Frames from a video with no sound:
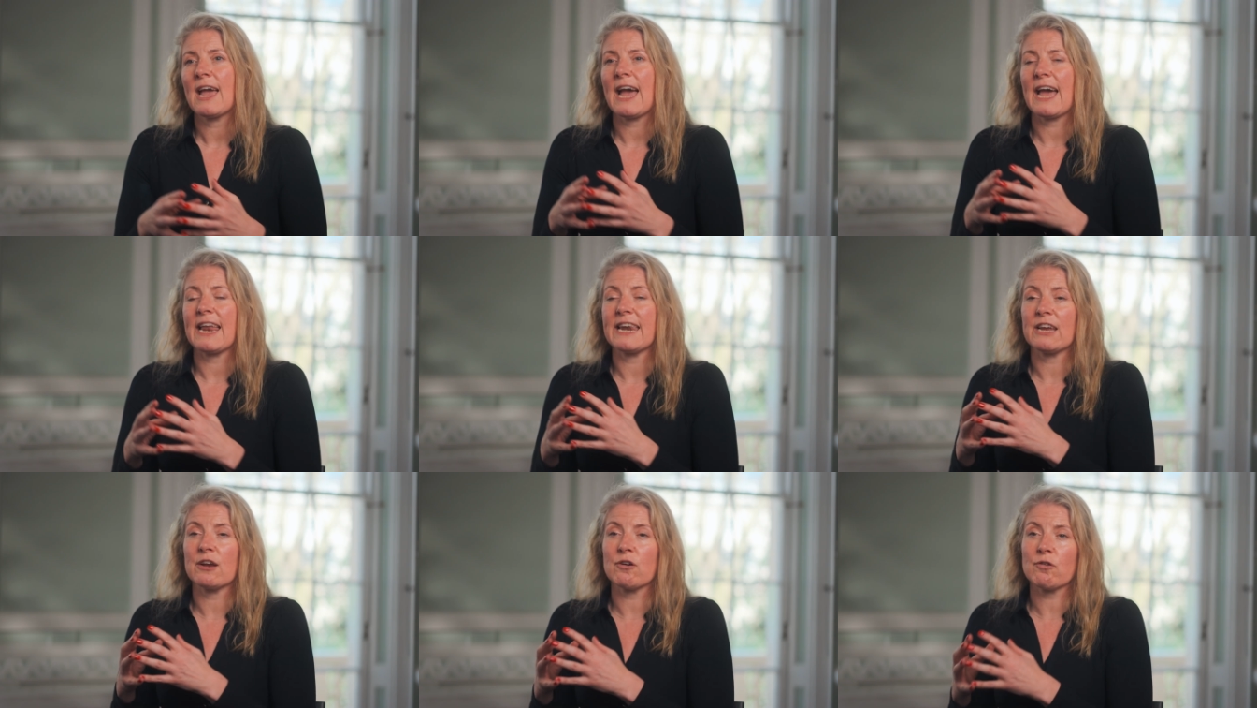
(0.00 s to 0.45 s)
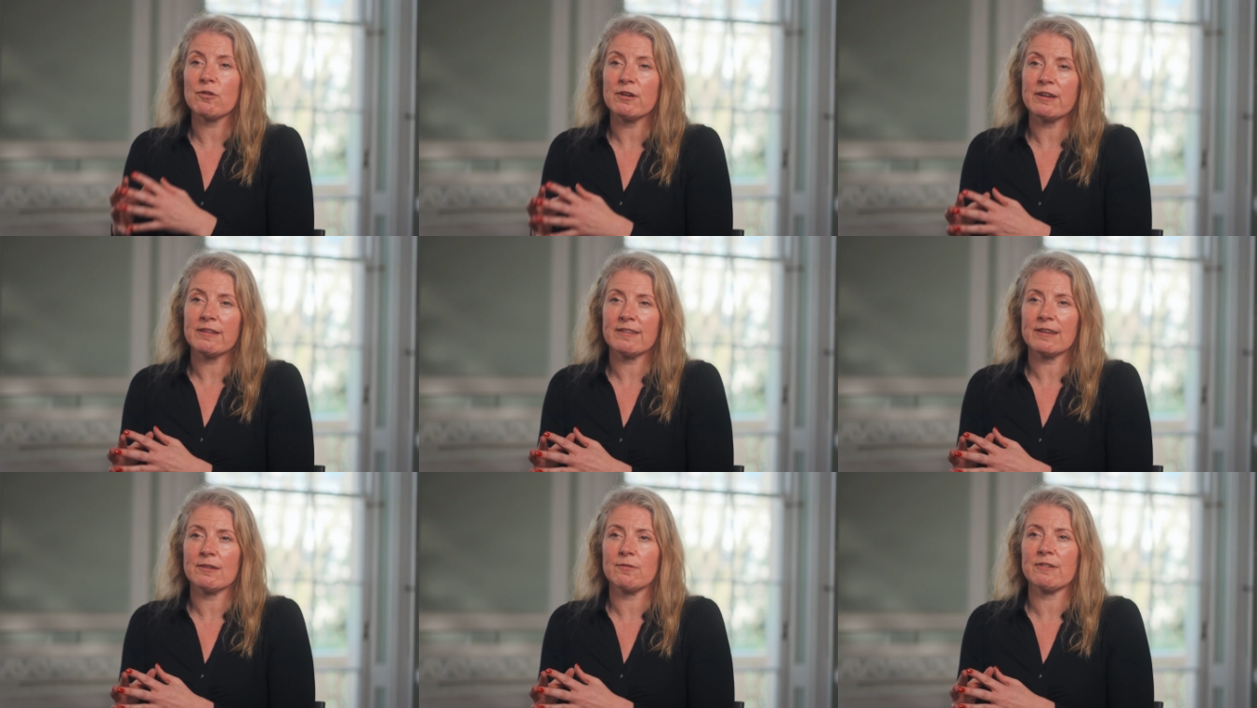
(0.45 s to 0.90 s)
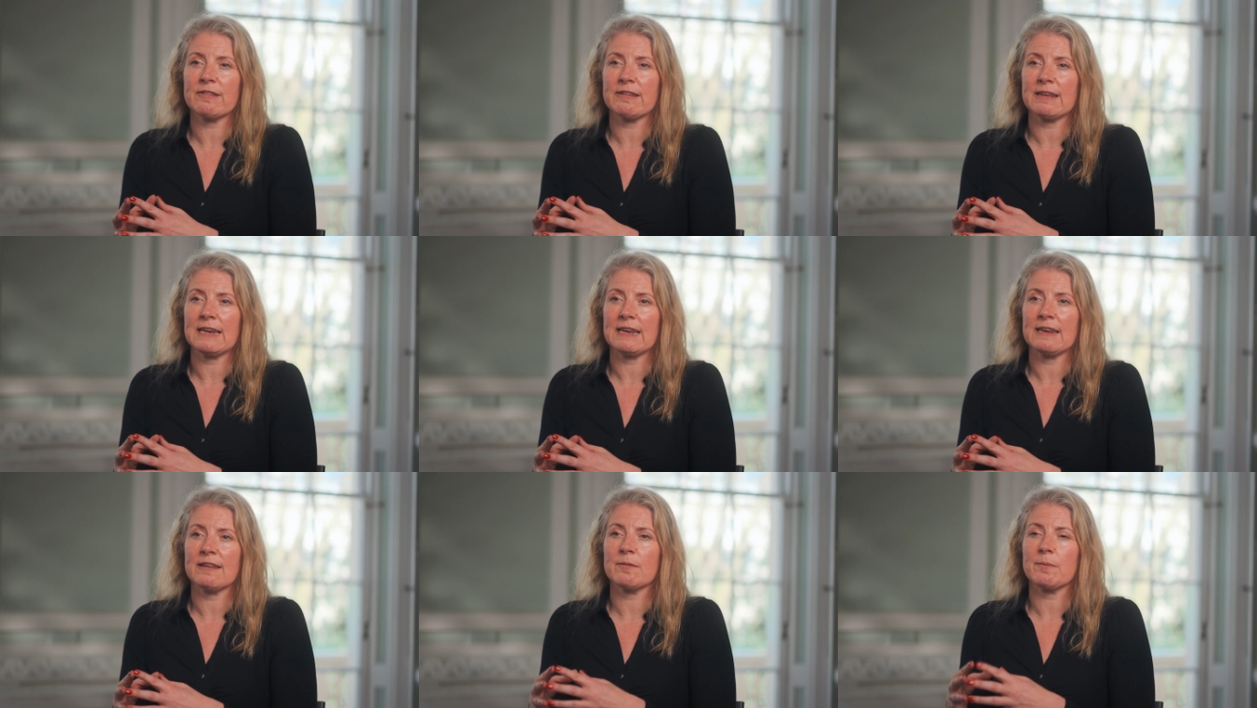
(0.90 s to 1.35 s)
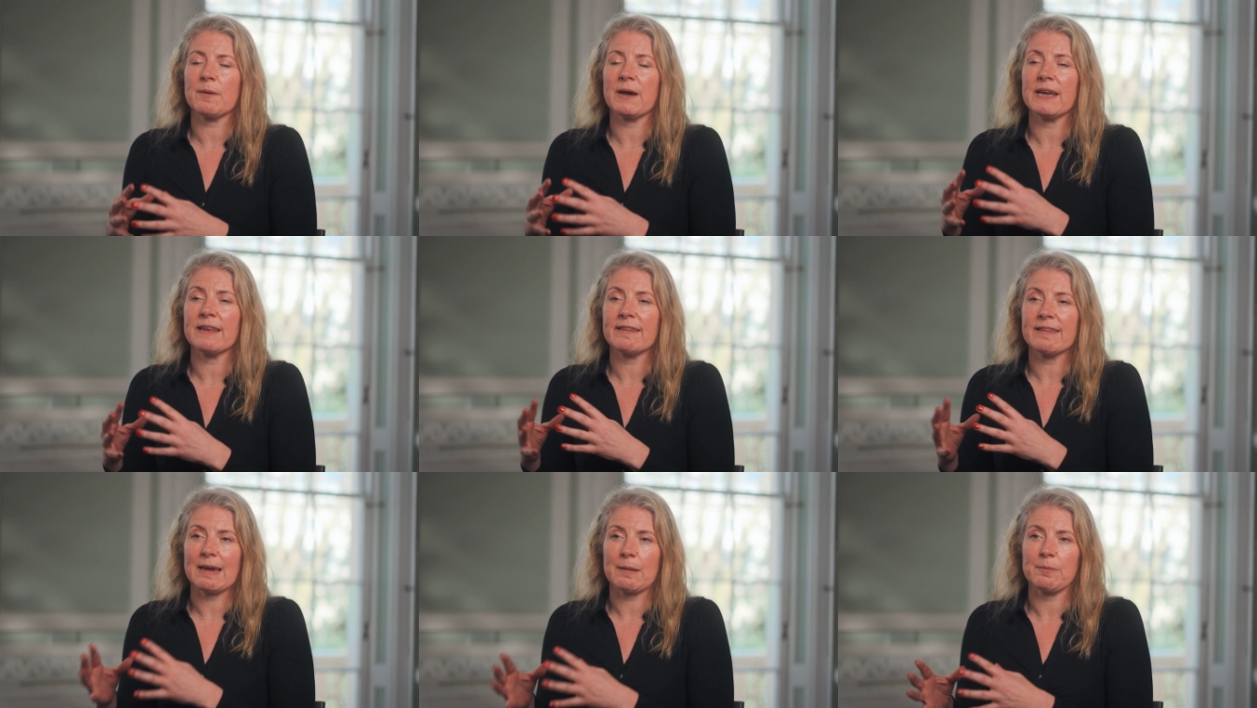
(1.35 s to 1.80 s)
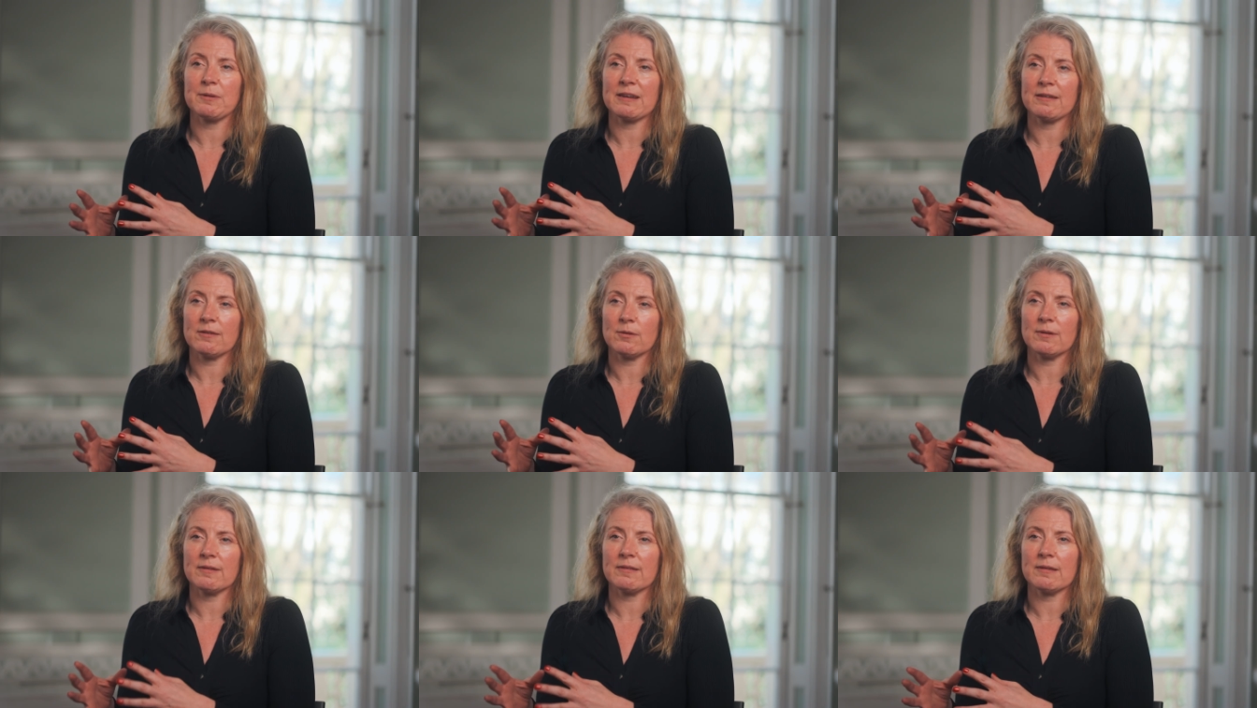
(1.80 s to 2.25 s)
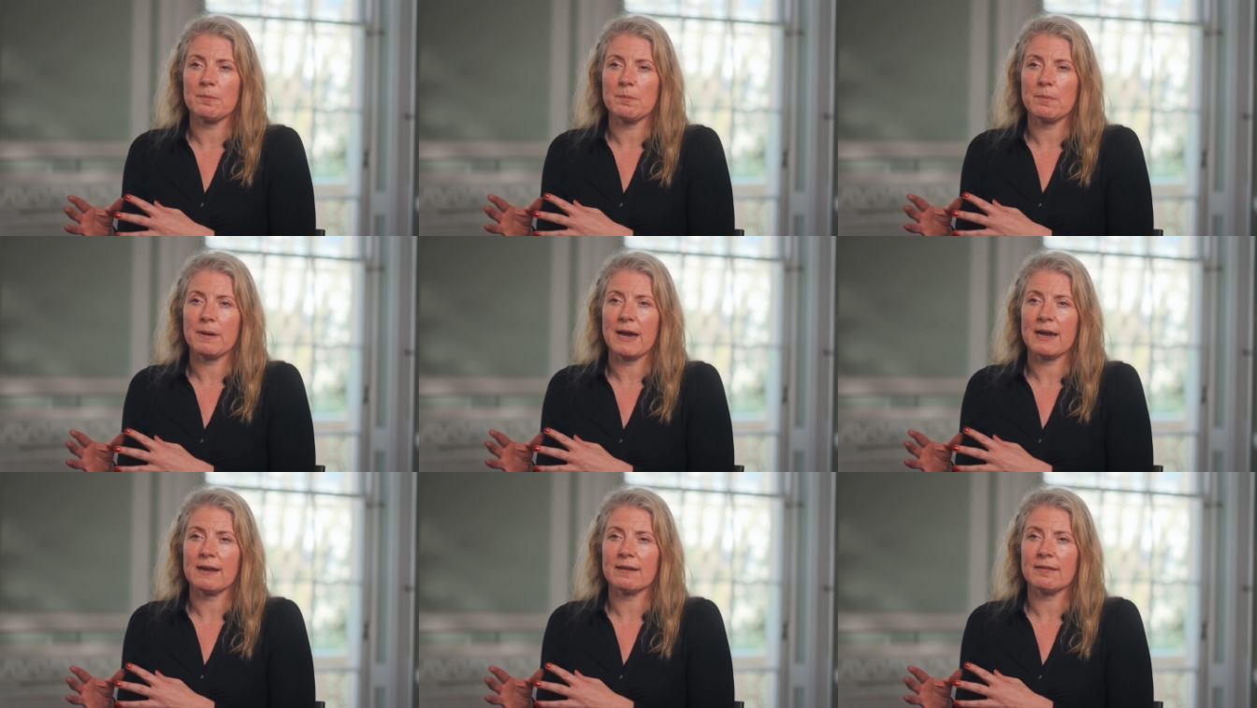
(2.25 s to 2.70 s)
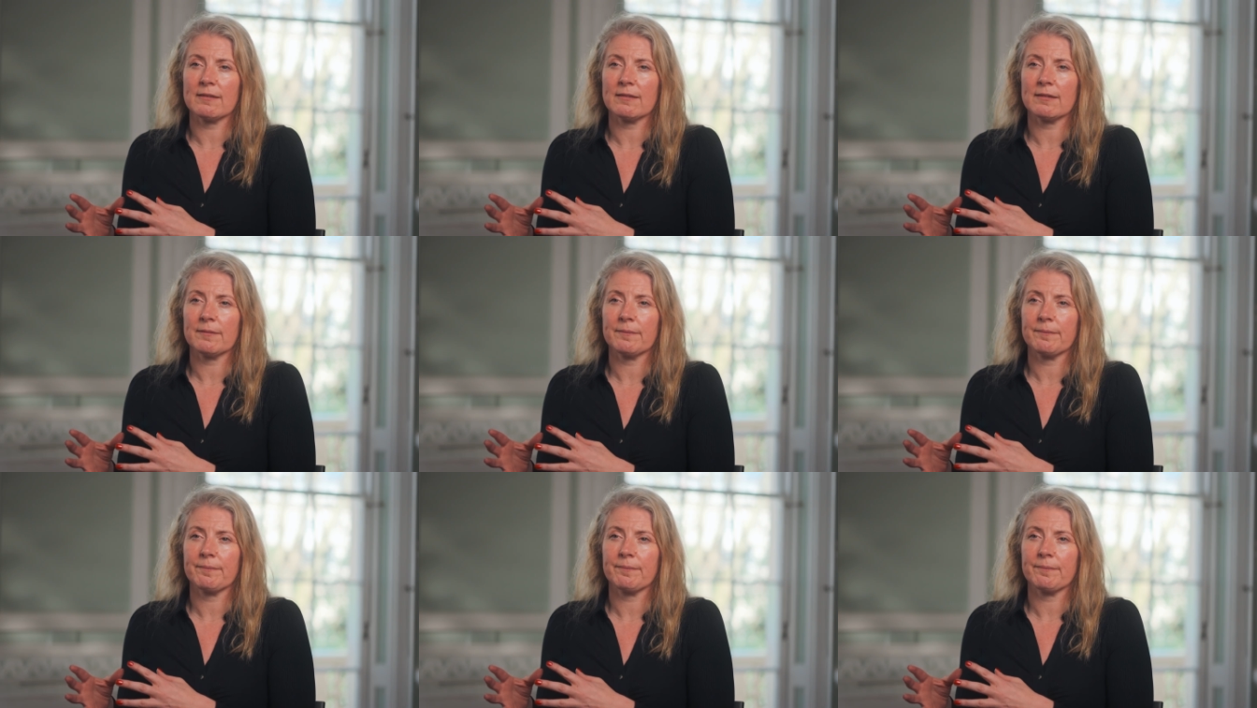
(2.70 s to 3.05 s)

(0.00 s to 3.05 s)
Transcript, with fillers: and increasing resilience by adapting to its impacts.